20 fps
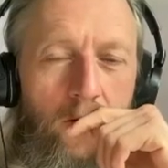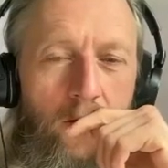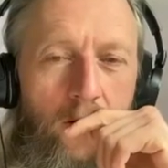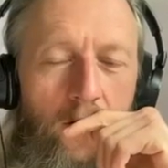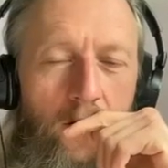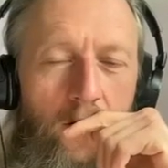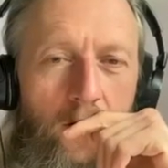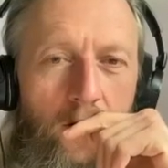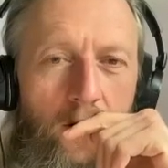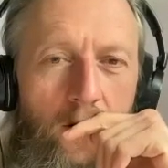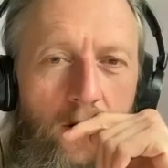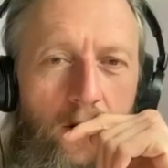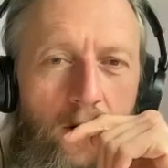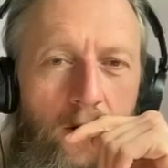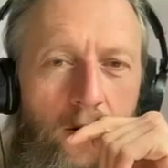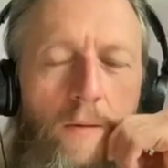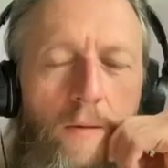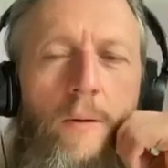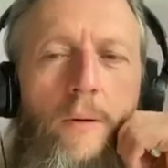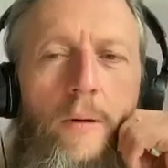
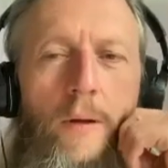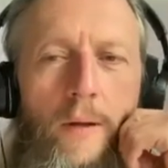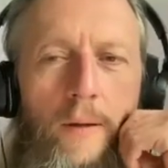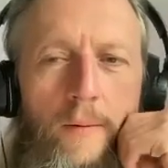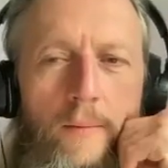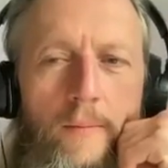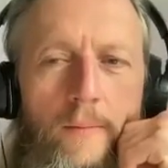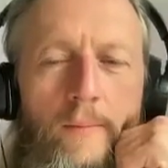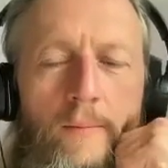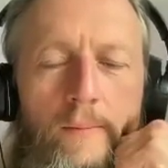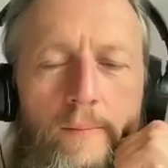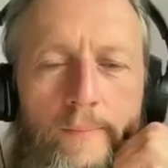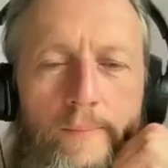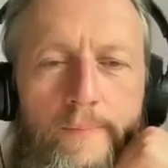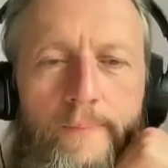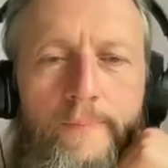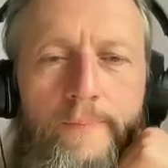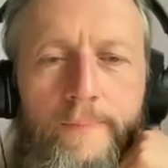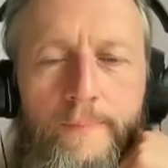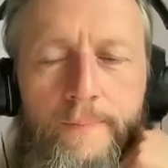
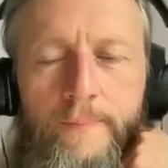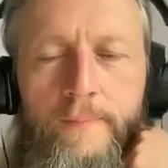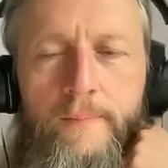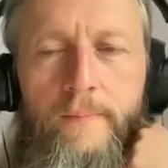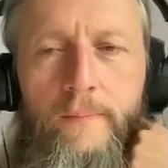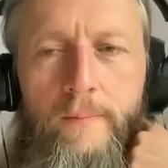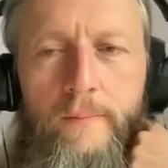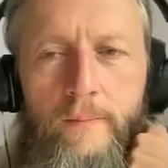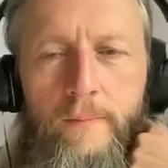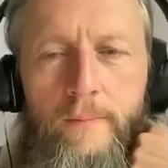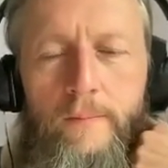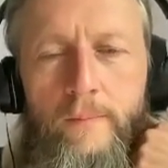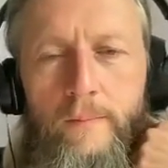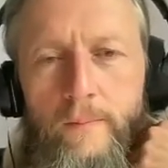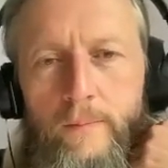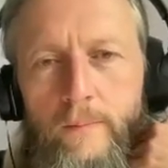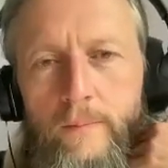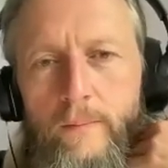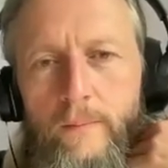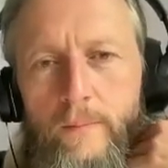
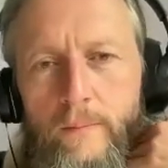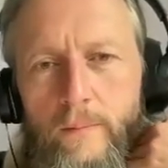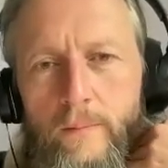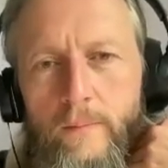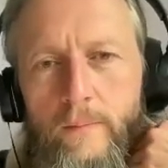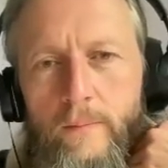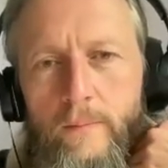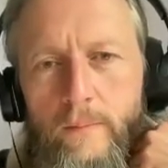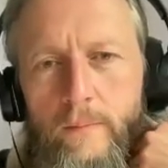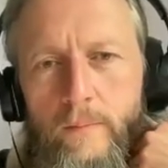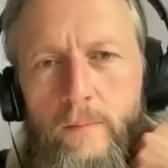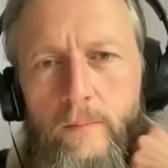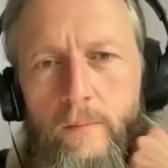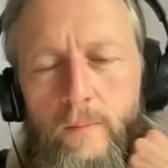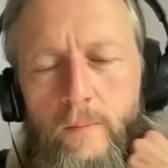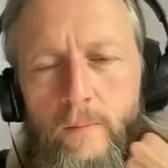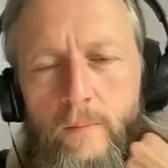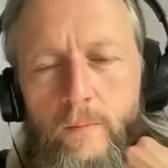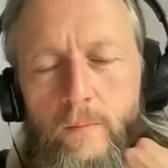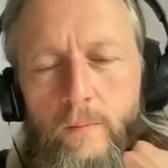
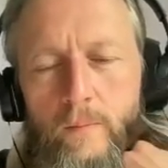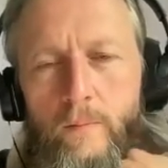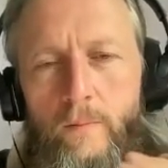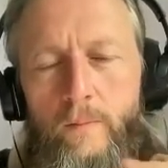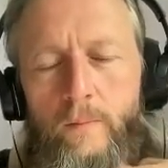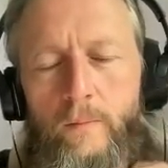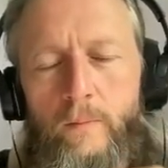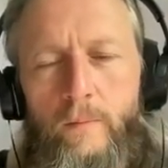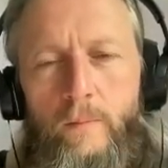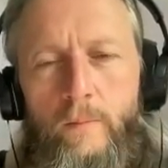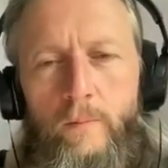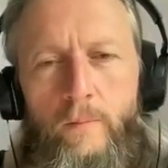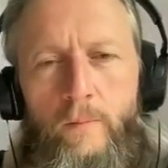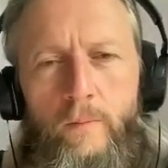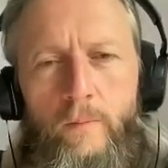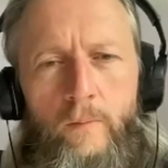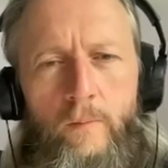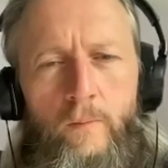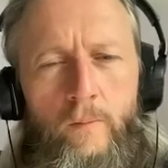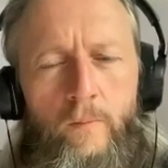
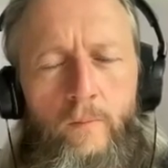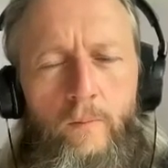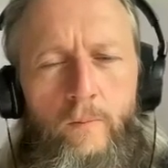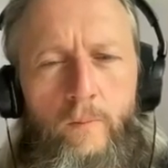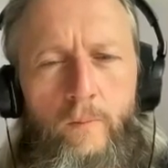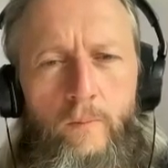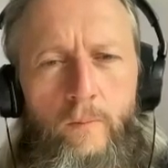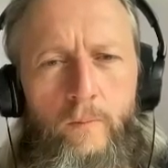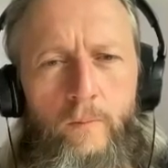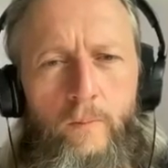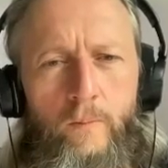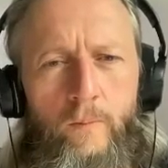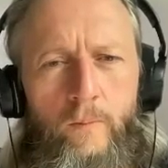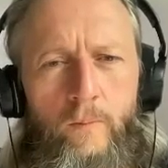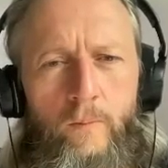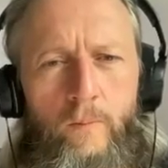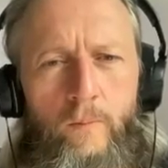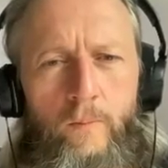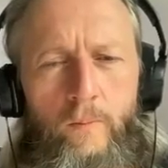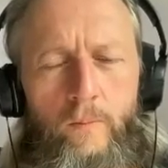
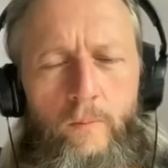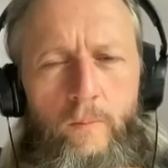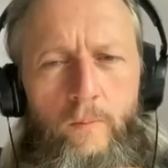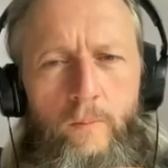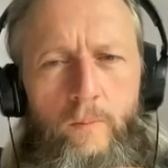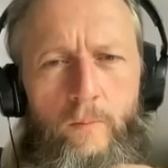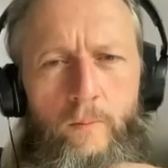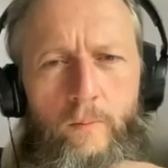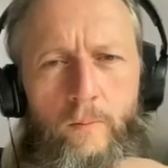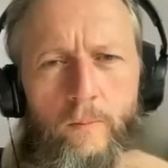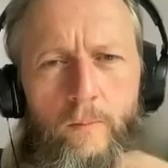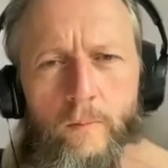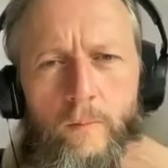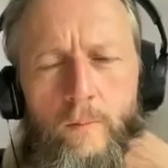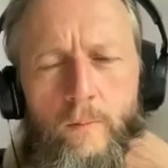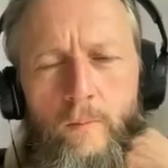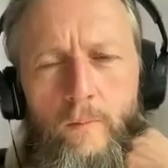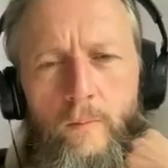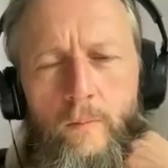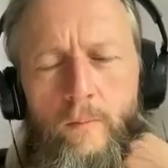
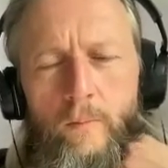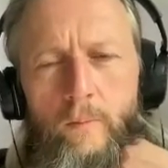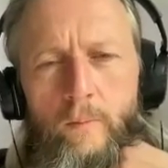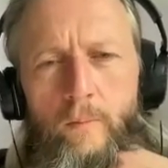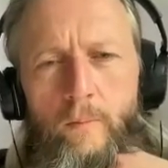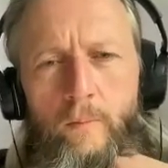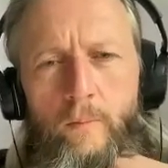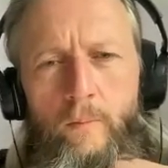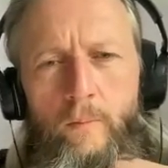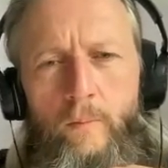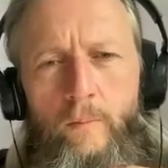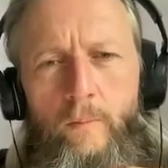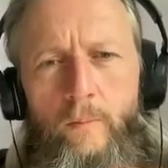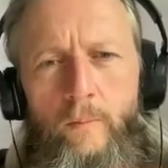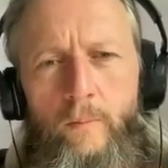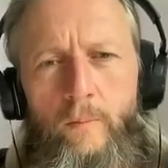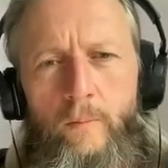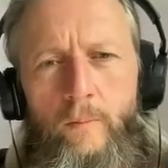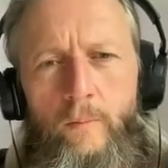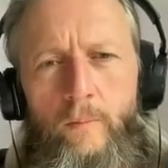[no speech]